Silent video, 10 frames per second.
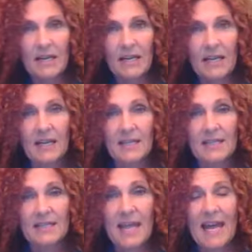And it
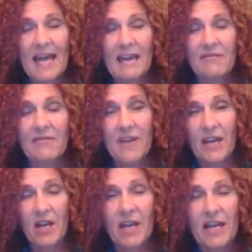is a
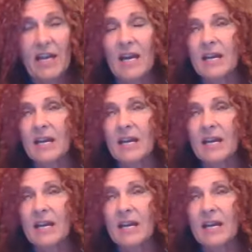very,